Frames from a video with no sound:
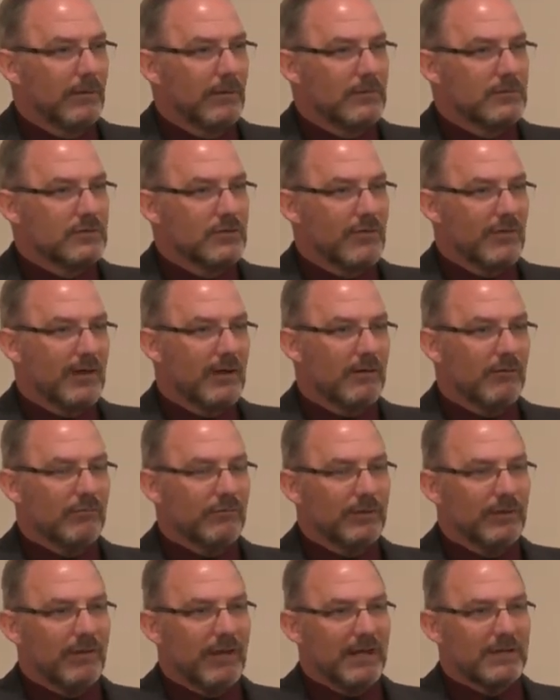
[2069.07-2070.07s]
So they don't
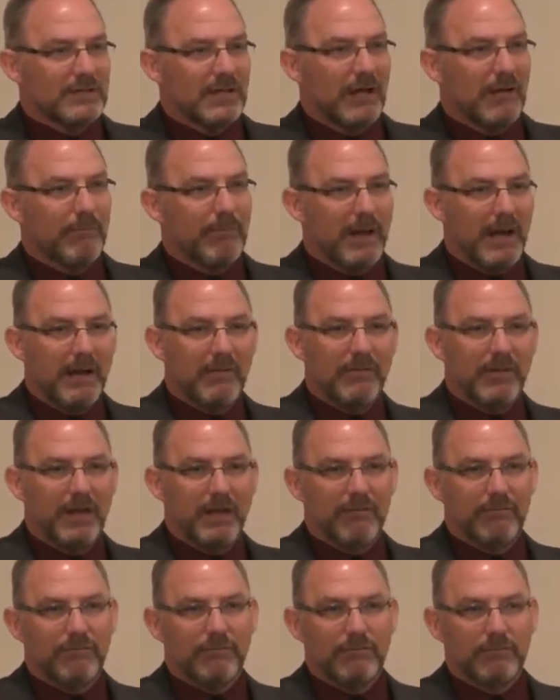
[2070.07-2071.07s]
realize how bad
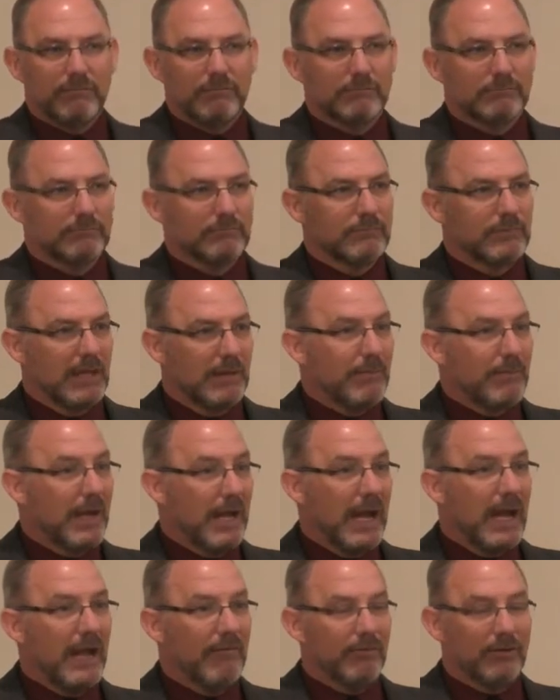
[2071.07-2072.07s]
they've they may
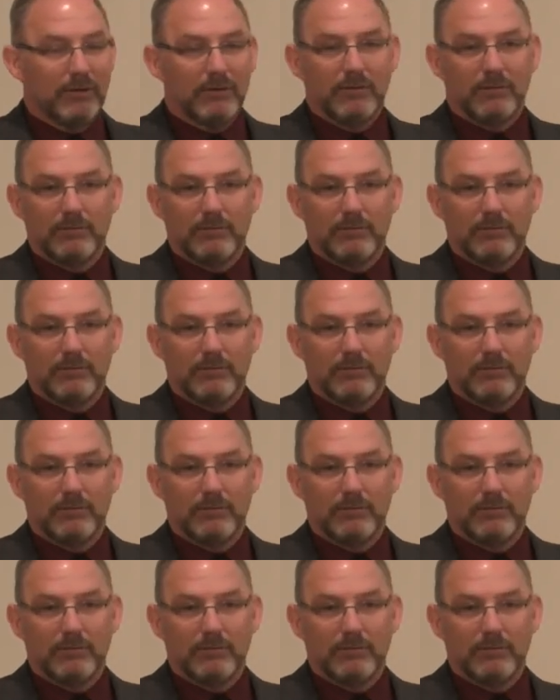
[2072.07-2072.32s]
have it.